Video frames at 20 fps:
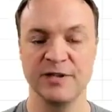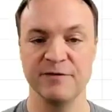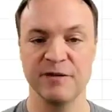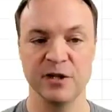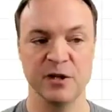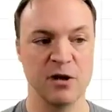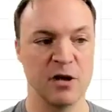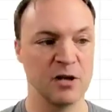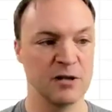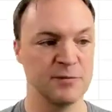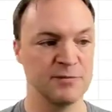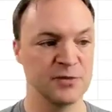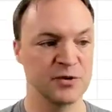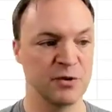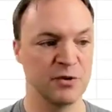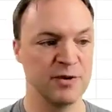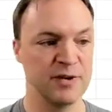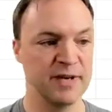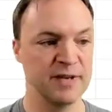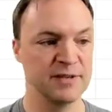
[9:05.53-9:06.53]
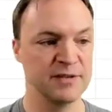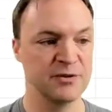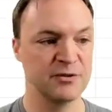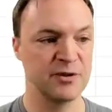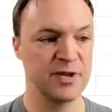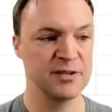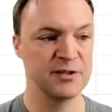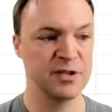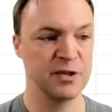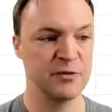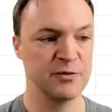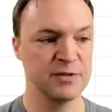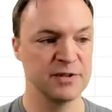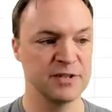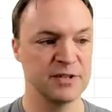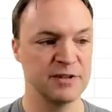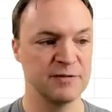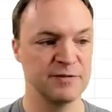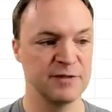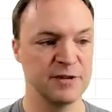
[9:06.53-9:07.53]
different columns, or you can stretch out
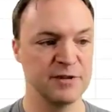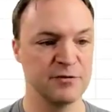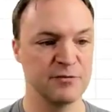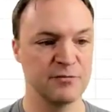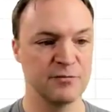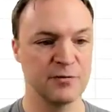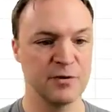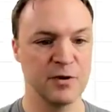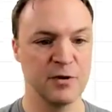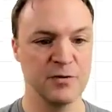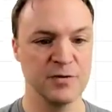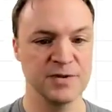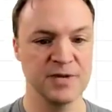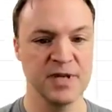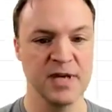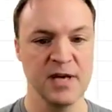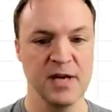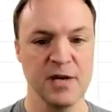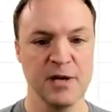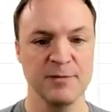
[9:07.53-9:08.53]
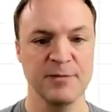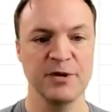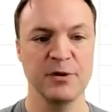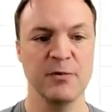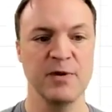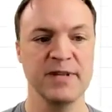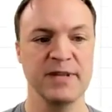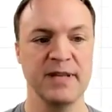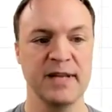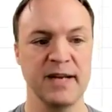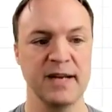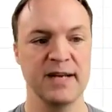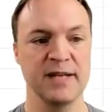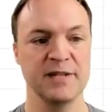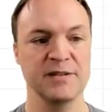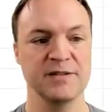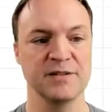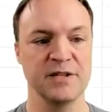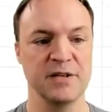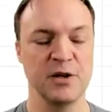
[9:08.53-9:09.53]
different rows. But the one thing
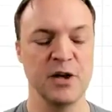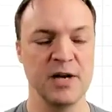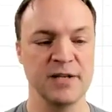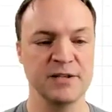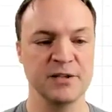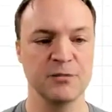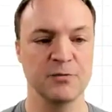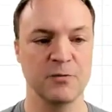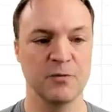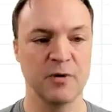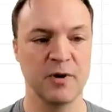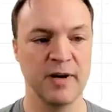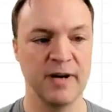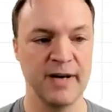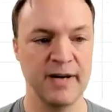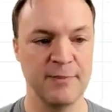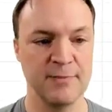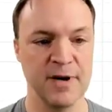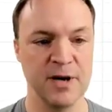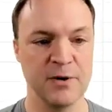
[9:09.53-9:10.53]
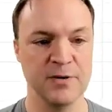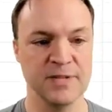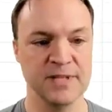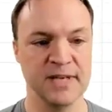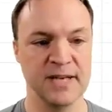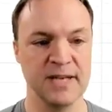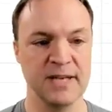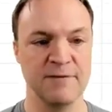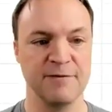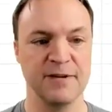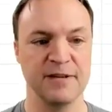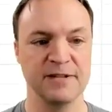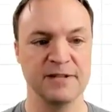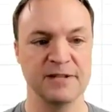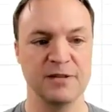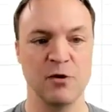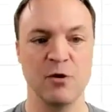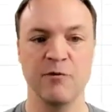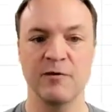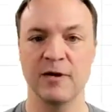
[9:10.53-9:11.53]
is not to worry about if
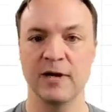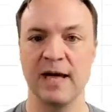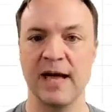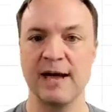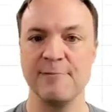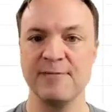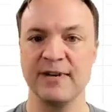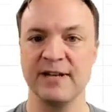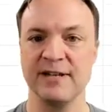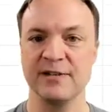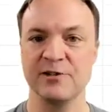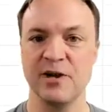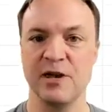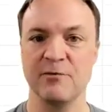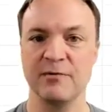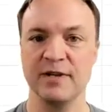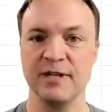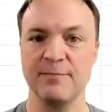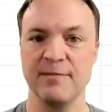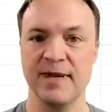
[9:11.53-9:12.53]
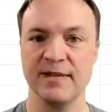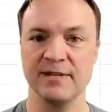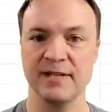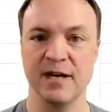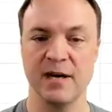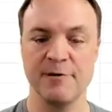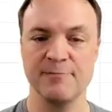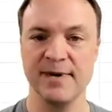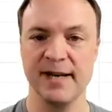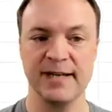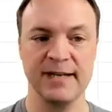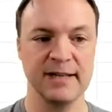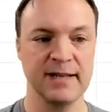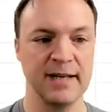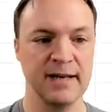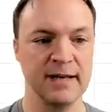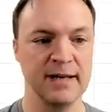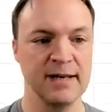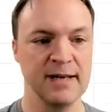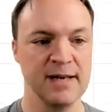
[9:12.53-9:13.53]
it's overlapping. It's not really messing up
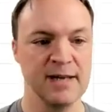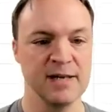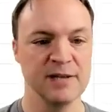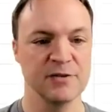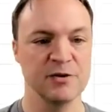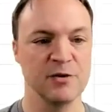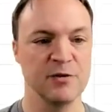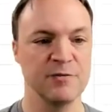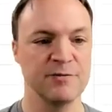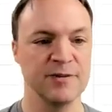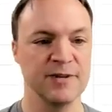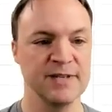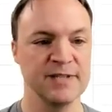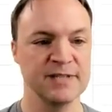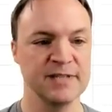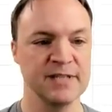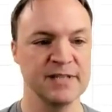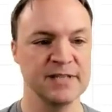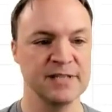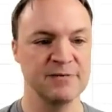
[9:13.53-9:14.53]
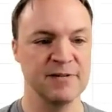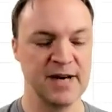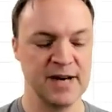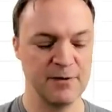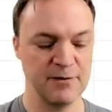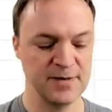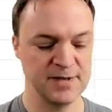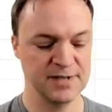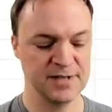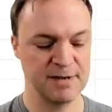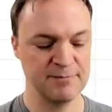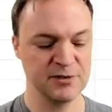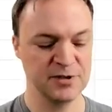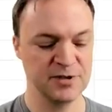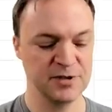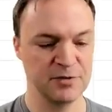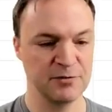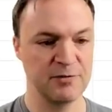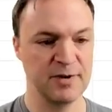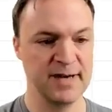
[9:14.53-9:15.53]
anything. So for instance, if I'm
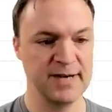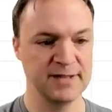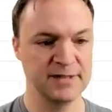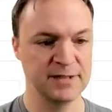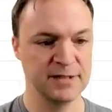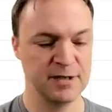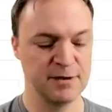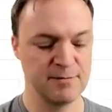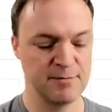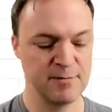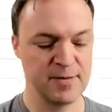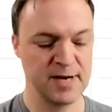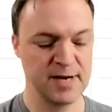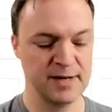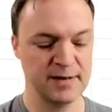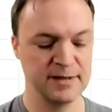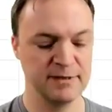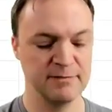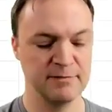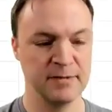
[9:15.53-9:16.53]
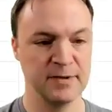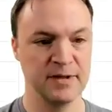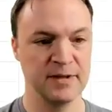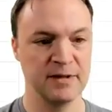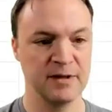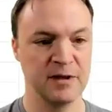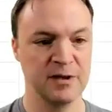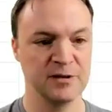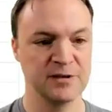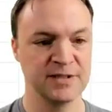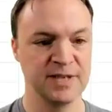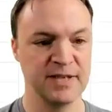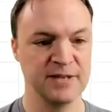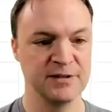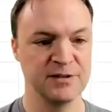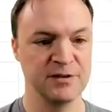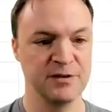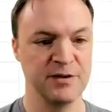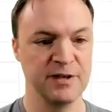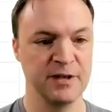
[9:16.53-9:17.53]
just going to write some, I'll say
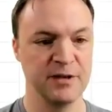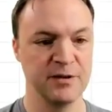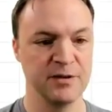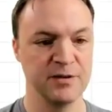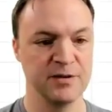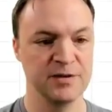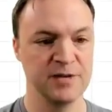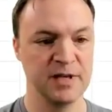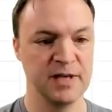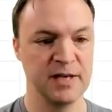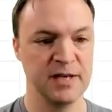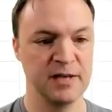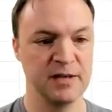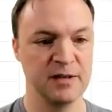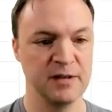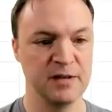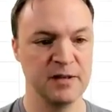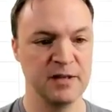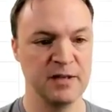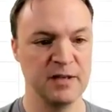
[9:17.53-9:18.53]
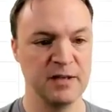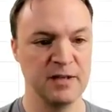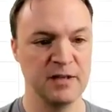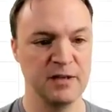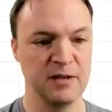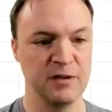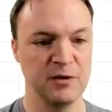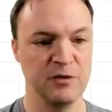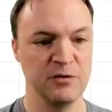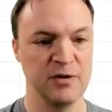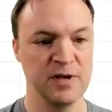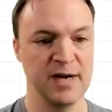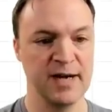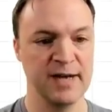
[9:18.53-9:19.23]
studios in the